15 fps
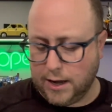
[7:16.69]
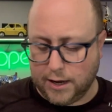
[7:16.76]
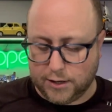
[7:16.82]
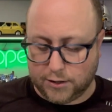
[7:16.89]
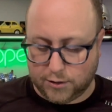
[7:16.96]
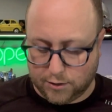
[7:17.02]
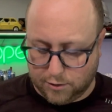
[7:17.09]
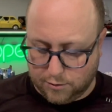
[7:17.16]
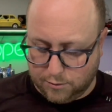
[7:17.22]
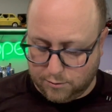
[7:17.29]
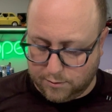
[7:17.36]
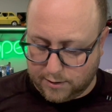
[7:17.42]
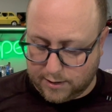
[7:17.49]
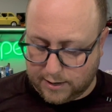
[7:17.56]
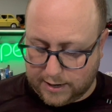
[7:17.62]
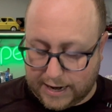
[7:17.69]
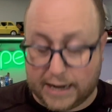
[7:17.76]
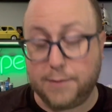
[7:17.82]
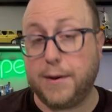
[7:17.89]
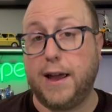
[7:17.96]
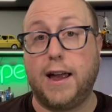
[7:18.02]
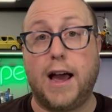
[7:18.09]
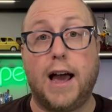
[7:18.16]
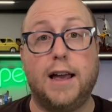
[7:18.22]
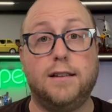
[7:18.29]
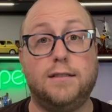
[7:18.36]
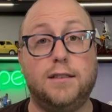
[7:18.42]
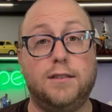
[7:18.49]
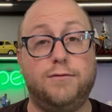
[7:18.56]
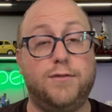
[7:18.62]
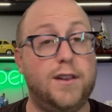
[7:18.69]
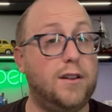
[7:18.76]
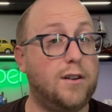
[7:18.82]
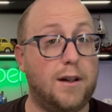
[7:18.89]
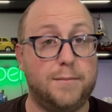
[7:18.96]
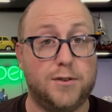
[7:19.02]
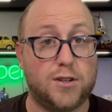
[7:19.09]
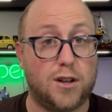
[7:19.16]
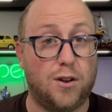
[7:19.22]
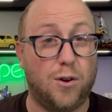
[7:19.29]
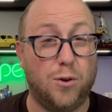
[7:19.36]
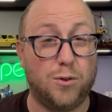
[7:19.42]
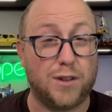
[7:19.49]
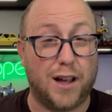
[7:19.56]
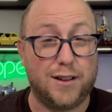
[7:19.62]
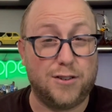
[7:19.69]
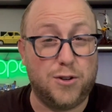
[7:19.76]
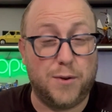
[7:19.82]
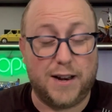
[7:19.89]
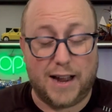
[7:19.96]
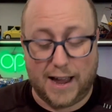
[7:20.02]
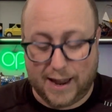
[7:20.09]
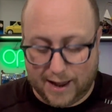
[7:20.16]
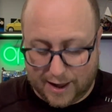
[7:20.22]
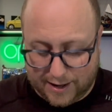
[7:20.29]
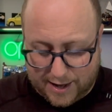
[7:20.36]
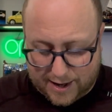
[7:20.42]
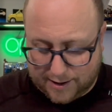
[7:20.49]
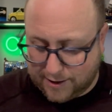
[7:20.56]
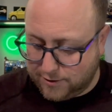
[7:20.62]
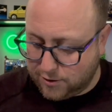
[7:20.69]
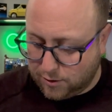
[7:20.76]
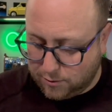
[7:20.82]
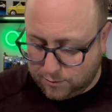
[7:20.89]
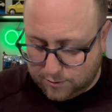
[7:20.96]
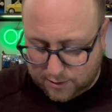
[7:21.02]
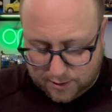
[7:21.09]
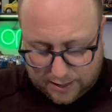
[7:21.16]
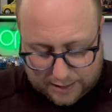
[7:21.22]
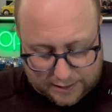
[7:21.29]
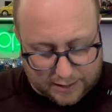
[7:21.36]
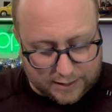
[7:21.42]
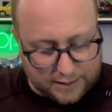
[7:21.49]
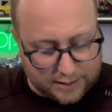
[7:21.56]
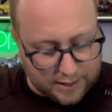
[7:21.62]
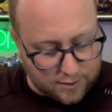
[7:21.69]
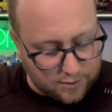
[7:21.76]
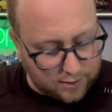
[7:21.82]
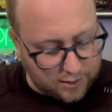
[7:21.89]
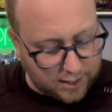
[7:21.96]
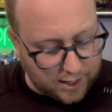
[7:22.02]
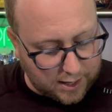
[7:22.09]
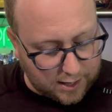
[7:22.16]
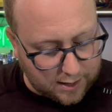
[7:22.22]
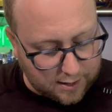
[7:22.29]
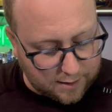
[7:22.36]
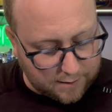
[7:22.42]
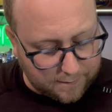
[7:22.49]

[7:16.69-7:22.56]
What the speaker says: So anyway, I figure I'm just gonna hold on to it. I'm not necessarily